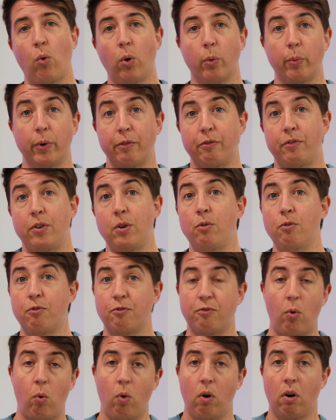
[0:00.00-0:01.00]
or review
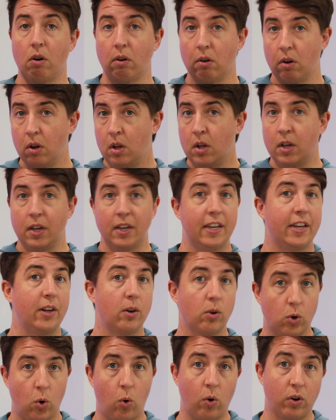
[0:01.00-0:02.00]
for
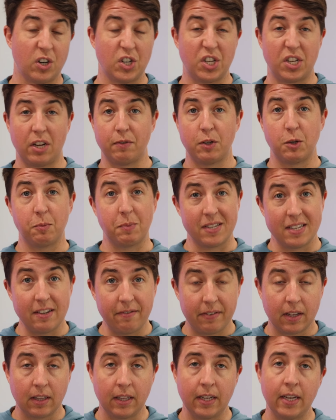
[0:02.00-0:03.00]
Gear Corner stuff
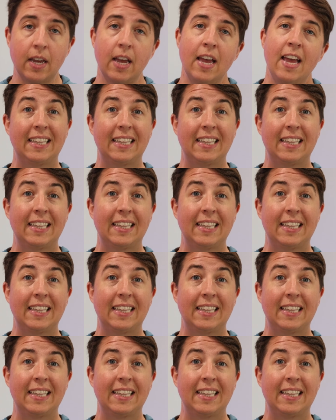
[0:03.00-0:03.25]
specifically.